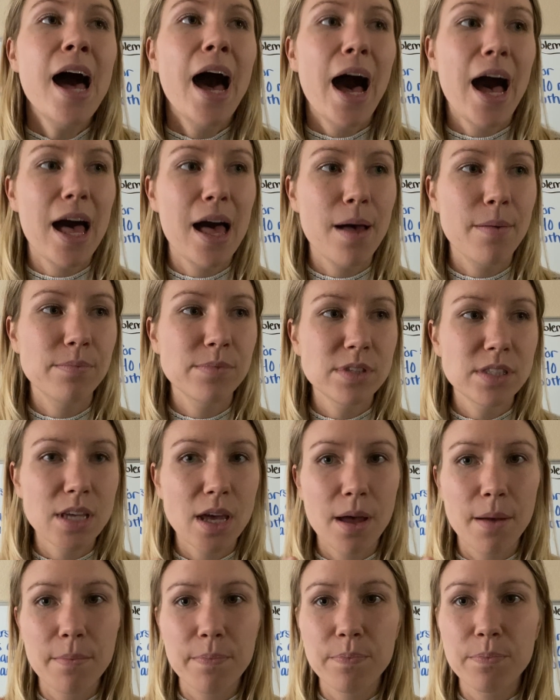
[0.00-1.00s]

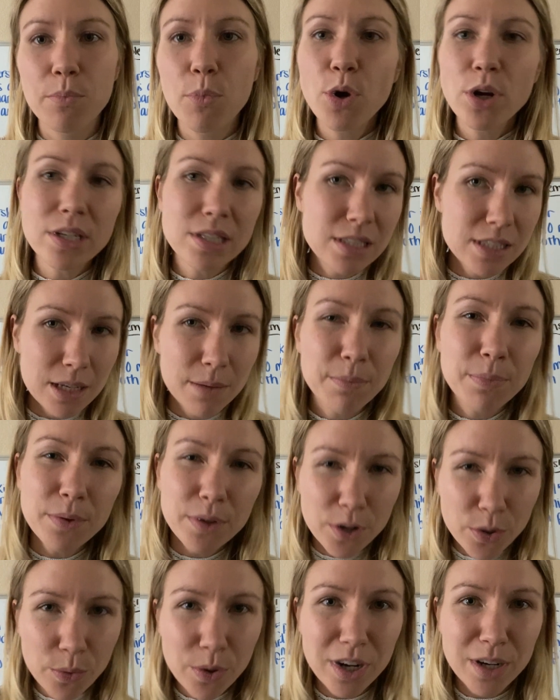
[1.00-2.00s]
some more
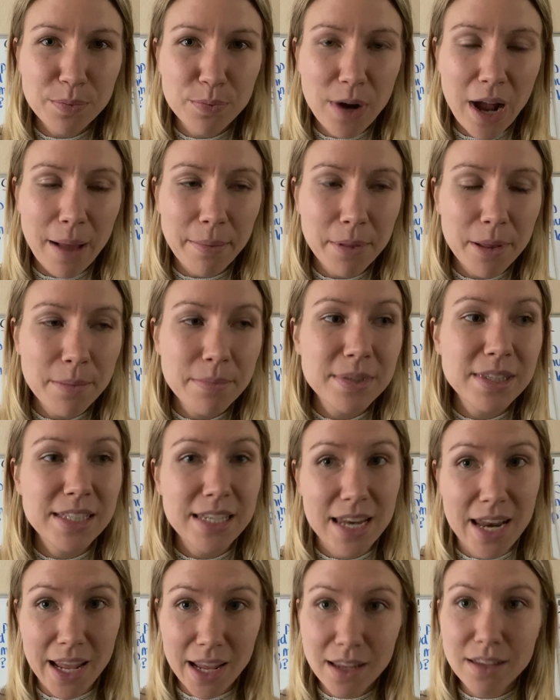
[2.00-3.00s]
simpler word problems
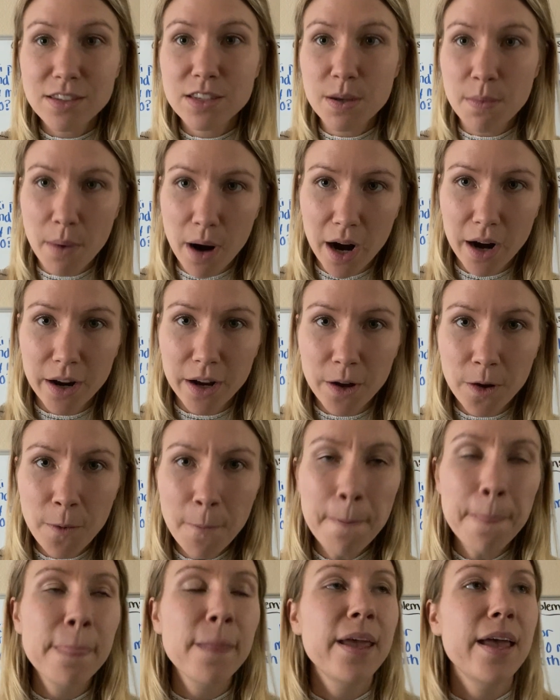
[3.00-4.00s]
today and
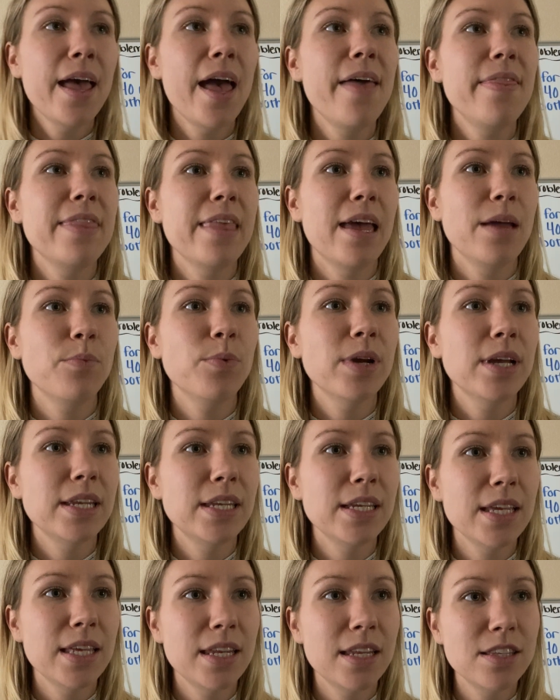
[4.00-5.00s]
tomorrow. And then we're going
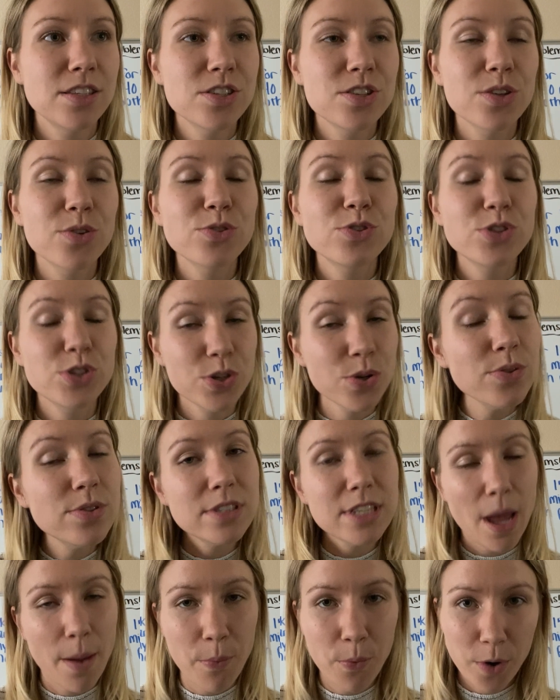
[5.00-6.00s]
to get into those
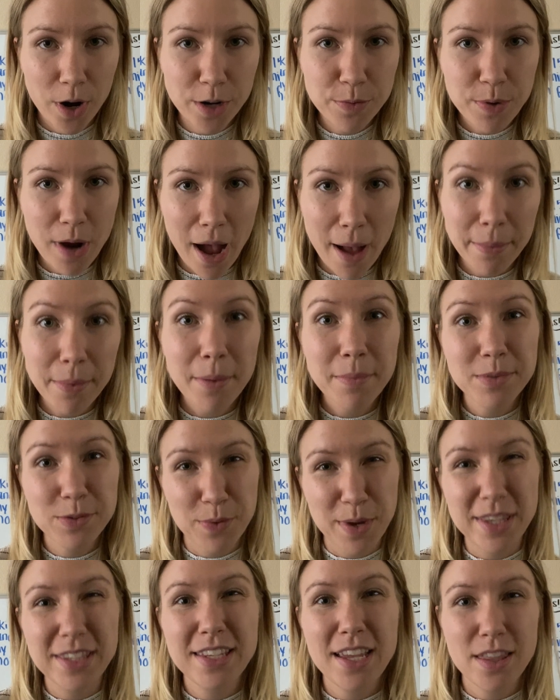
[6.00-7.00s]
two-step word problems
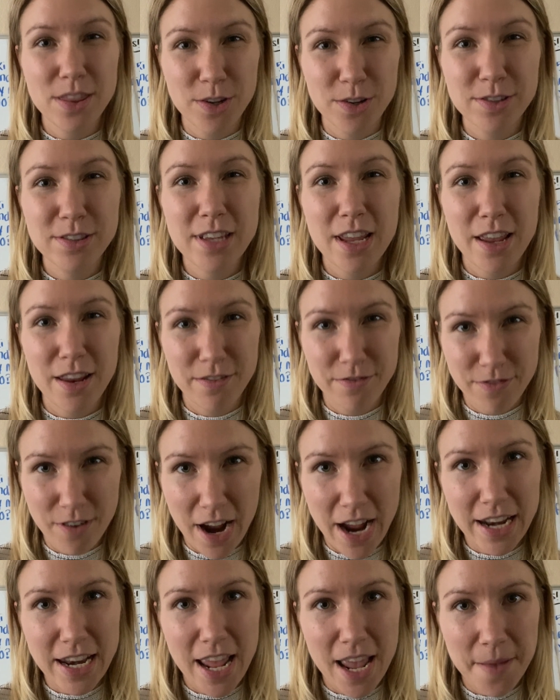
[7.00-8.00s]
Wednesday, Thursday, and
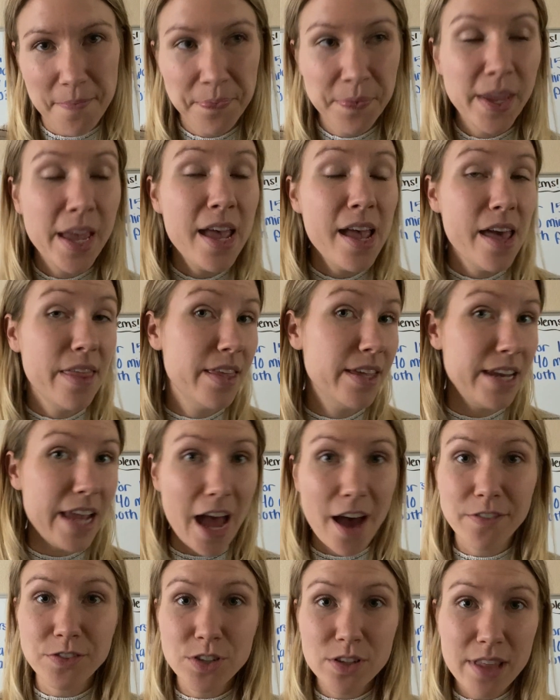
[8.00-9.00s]
Friday. And then
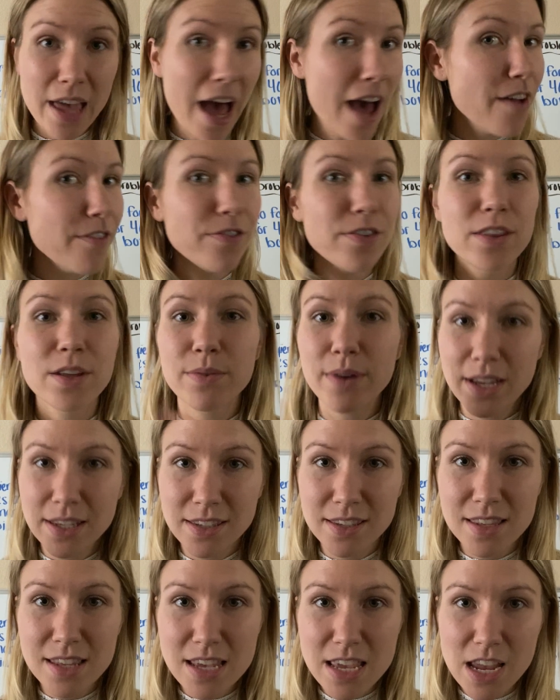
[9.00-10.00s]
after that, for the
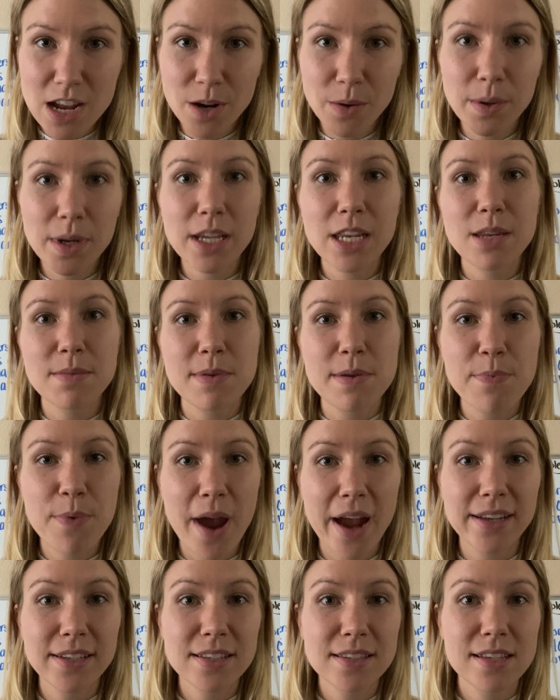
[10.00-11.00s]
rest of the year, we're going to be
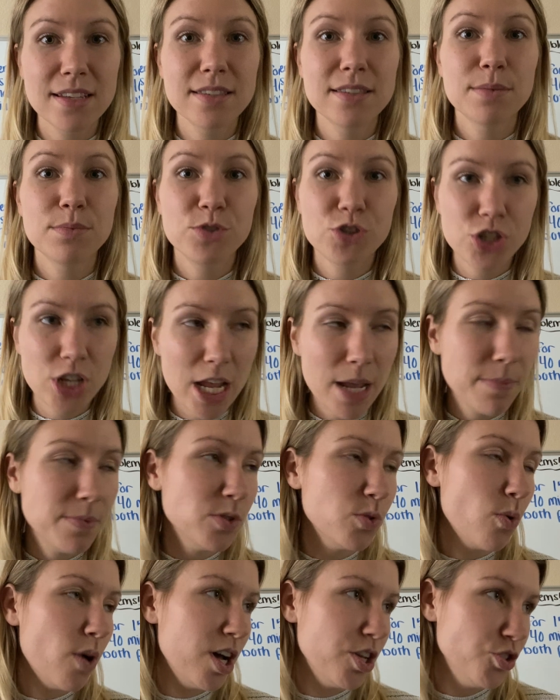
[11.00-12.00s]
practicing some shapes,
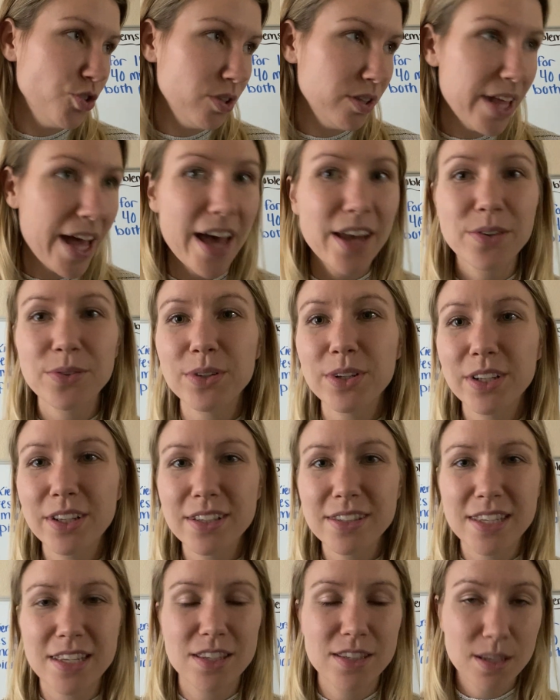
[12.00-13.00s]

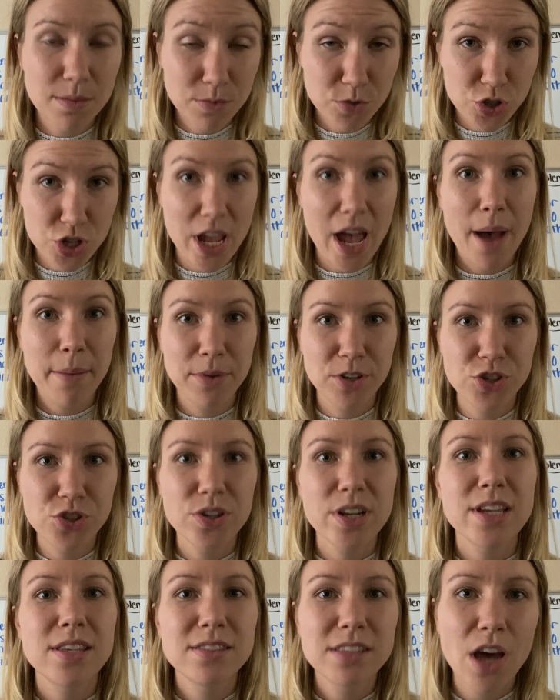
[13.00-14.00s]
quadrilaterals, and some
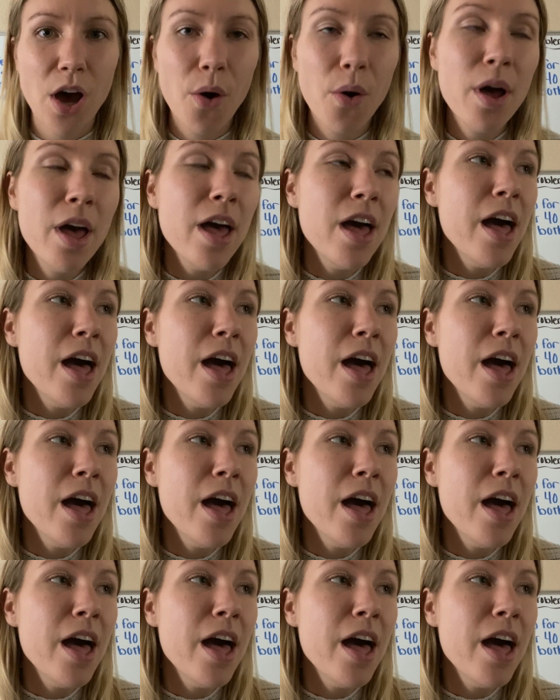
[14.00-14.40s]
geometry. So